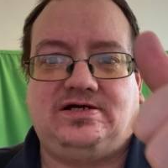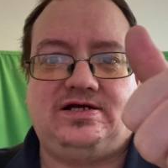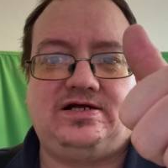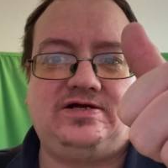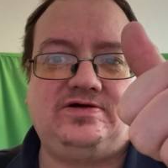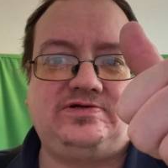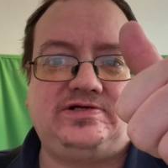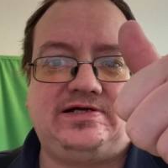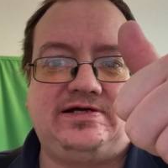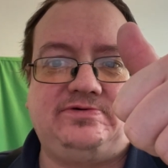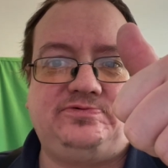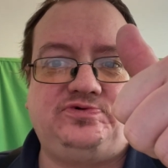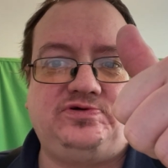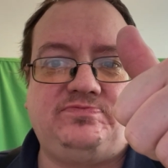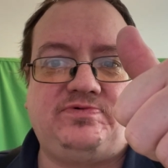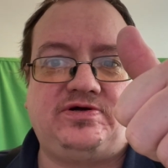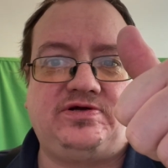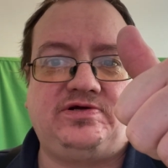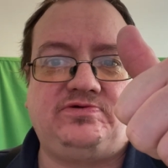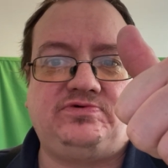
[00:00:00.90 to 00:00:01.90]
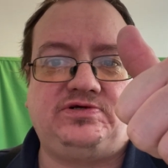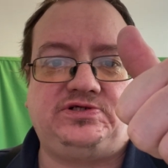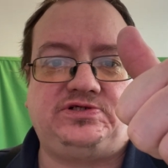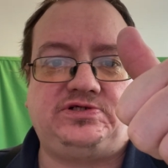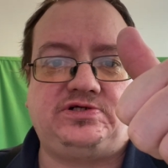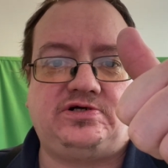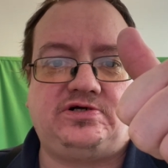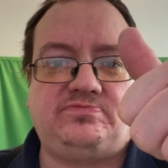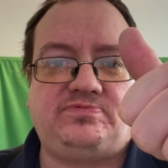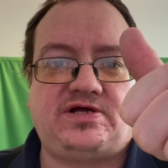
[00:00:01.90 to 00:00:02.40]
Hello there everybody,
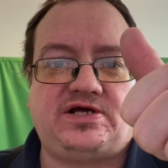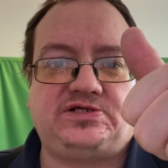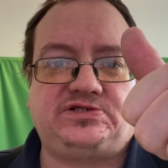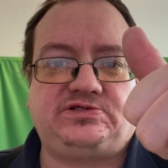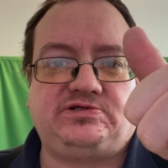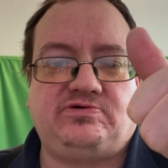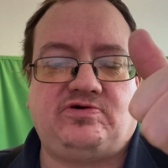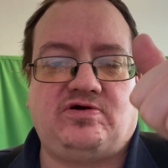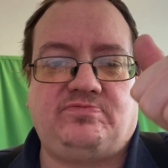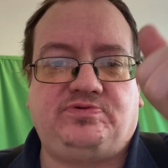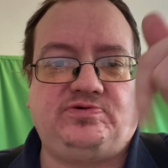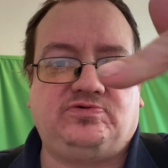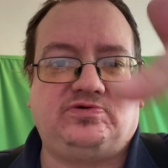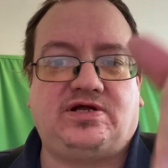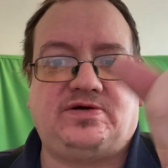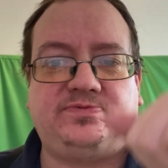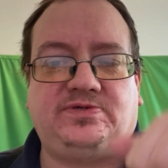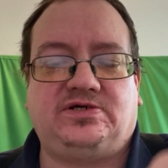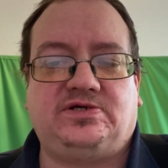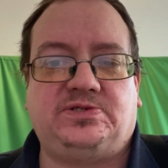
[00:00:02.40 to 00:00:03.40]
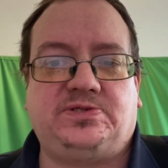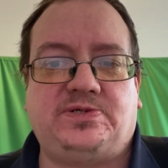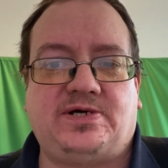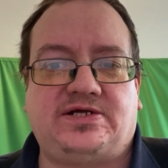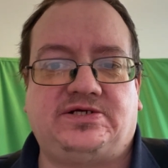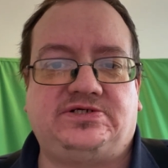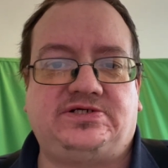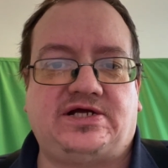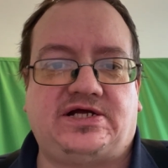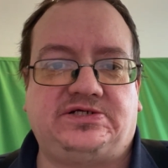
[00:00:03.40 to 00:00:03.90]
Richard Arblaster here. Hope you're all having a
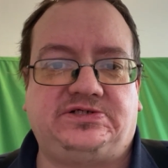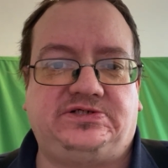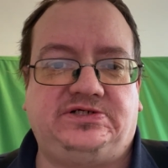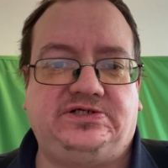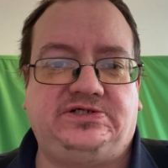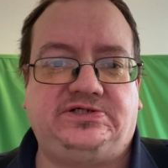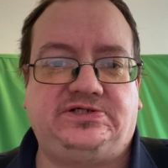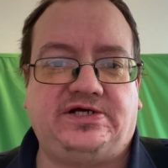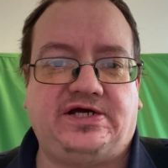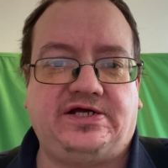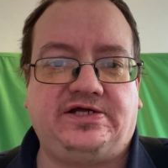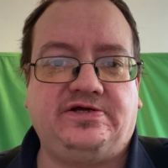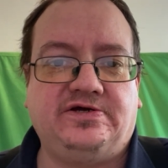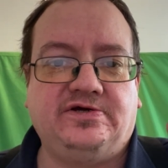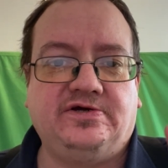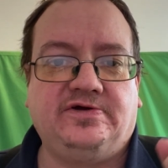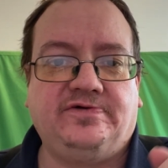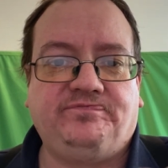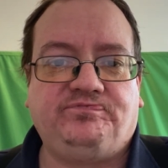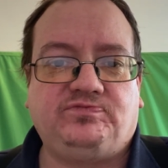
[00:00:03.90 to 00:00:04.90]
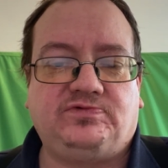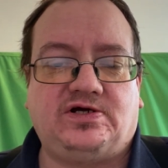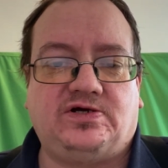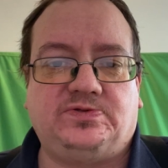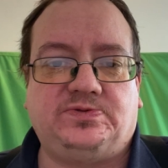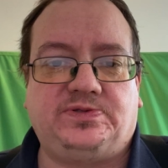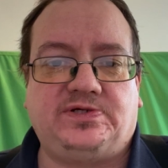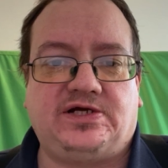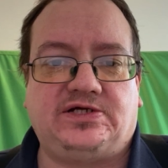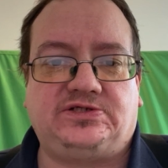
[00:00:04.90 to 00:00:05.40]
fantastic day.
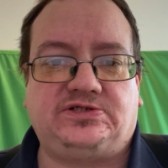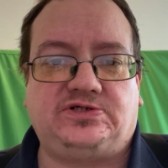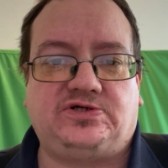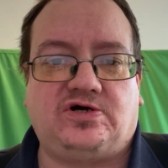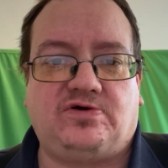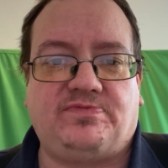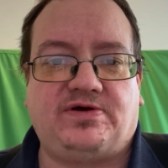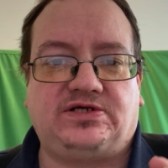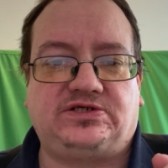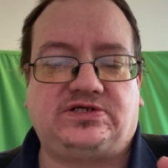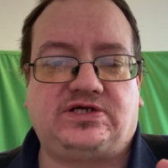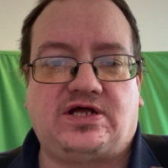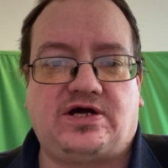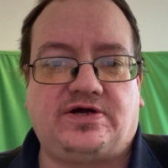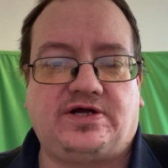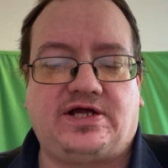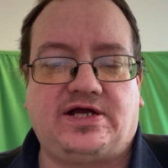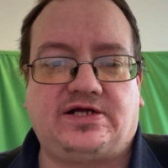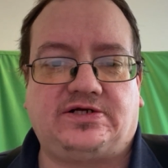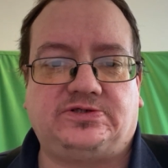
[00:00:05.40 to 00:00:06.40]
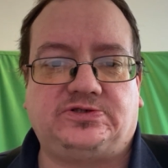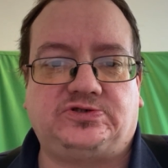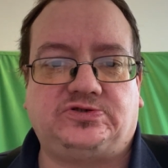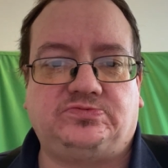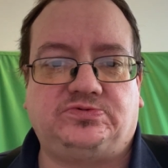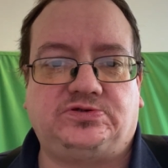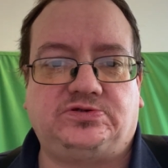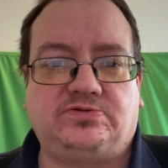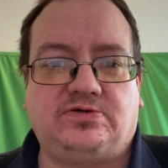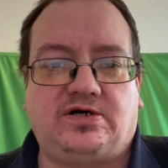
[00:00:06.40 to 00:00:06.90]
Don't forget to comment, like and
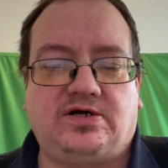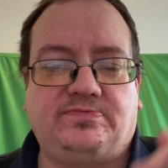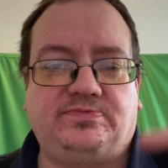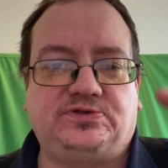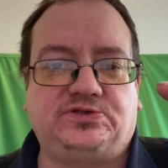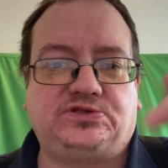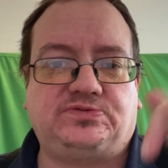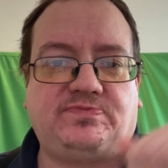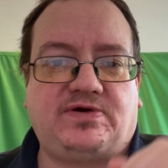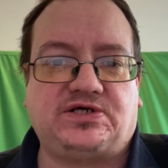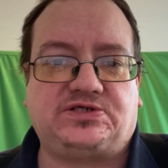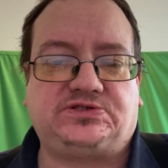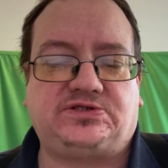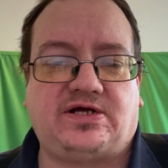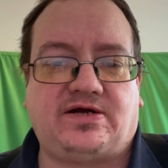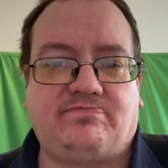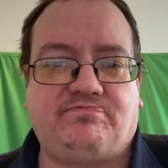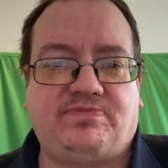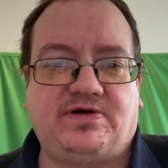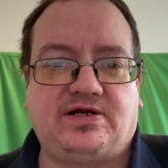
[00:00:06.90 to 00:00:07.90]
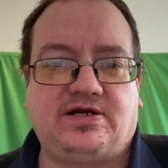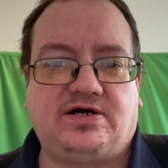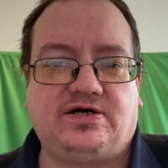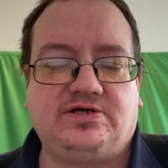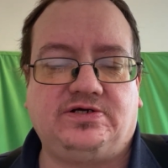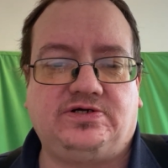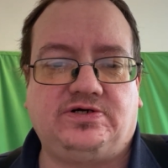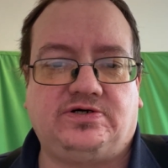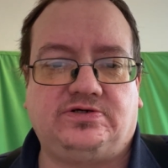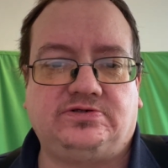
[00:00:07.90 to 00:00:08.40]
subscribe and smash that bell
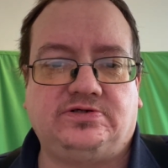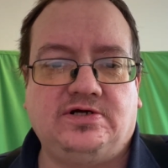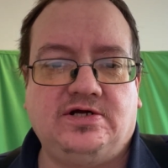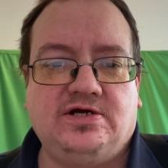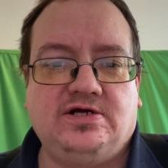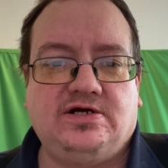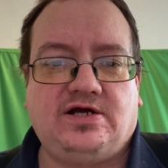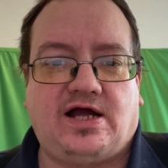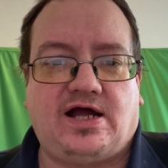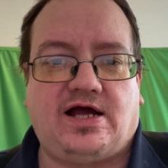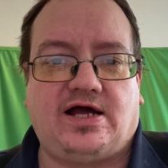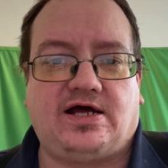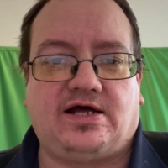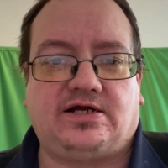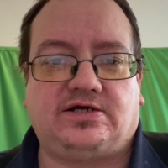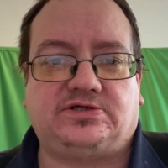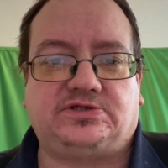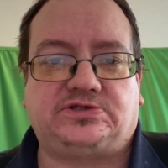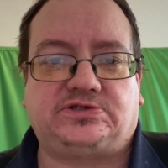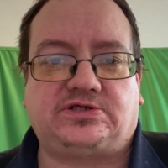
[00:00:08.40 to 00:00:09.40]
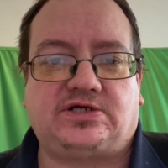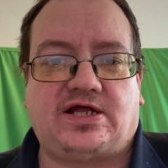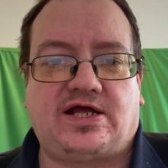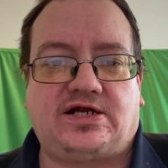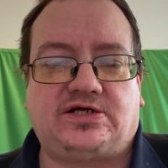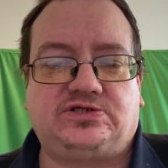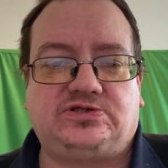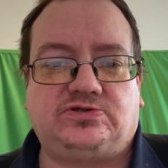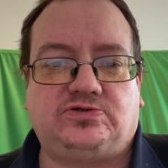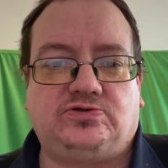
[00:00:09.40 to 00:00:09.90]
icon and
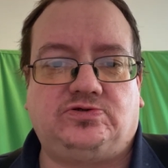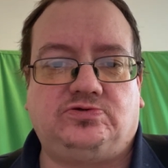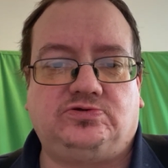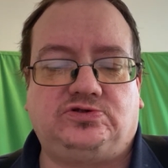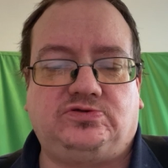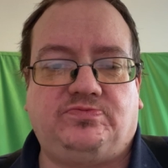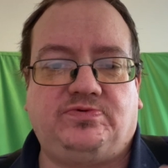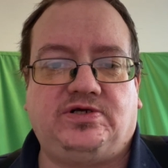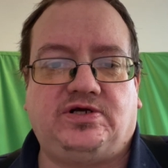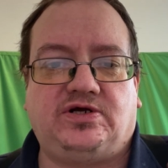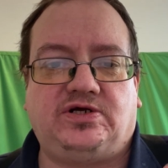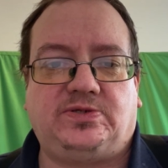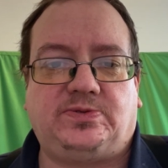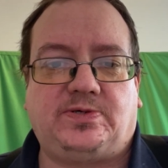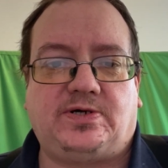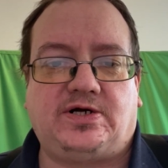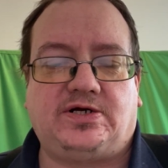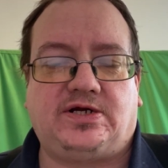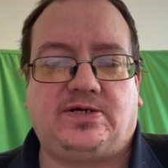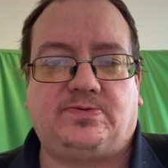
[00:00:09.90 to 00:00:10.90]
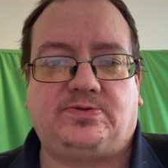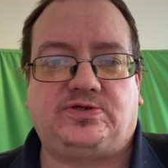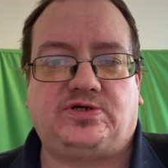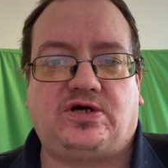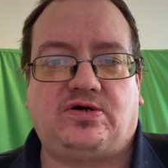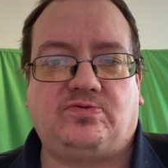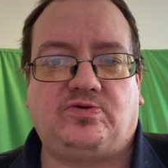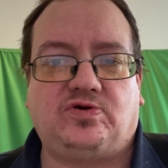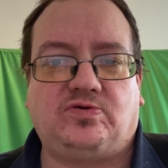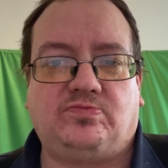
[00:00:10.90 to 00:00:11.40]
select all to be notified every
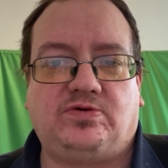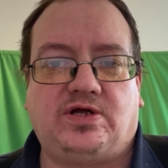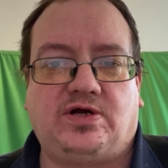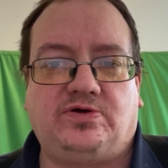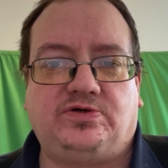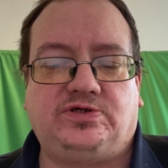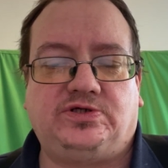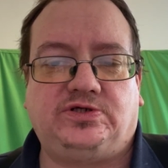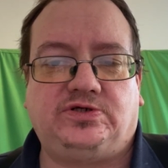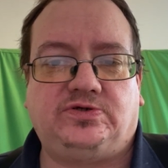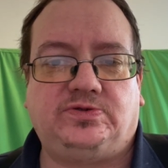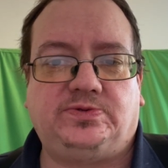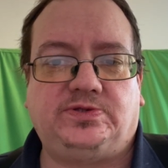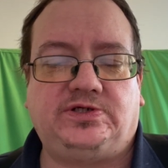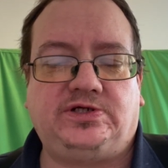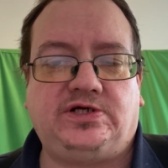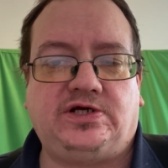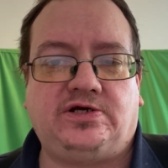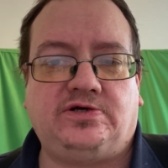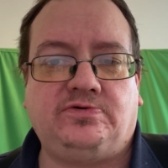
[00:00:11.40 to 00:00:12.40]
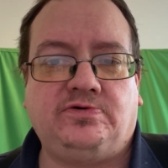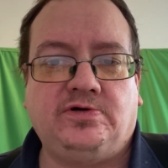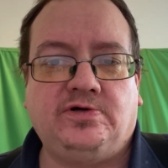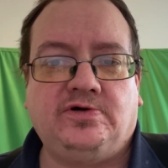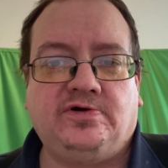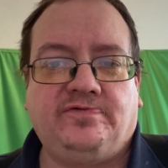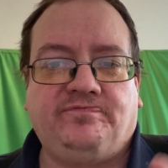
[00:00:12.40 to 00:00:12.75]
time you upload a new video.